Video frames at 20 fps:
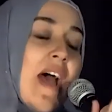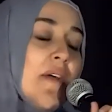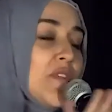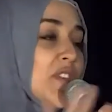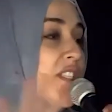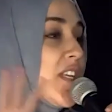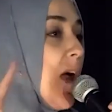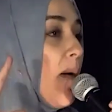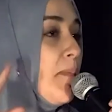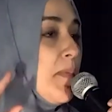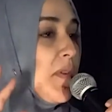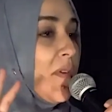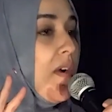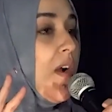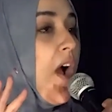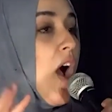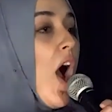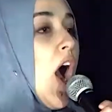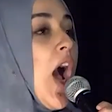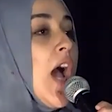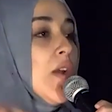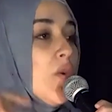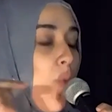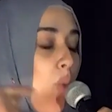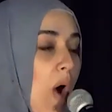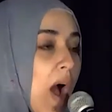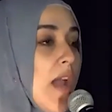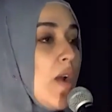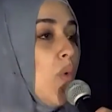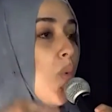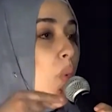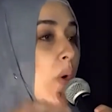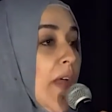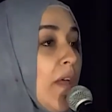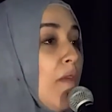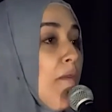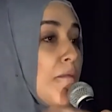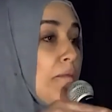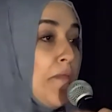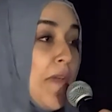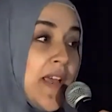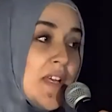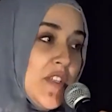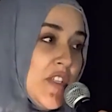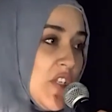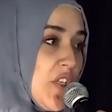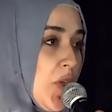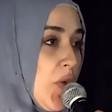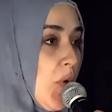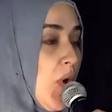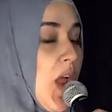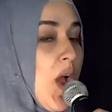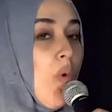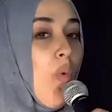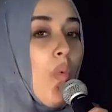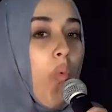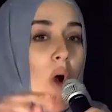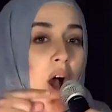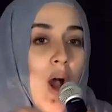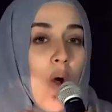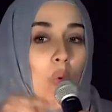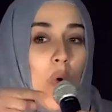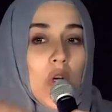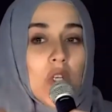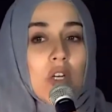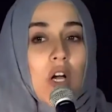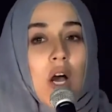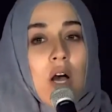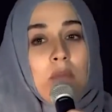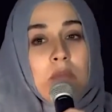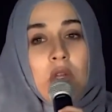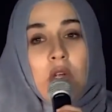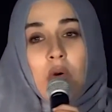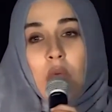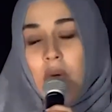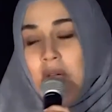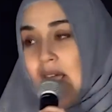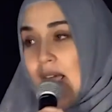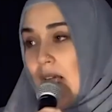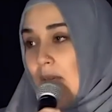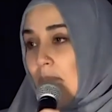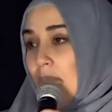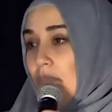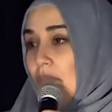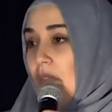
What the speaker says: have sabr on what will face you, what will come your way.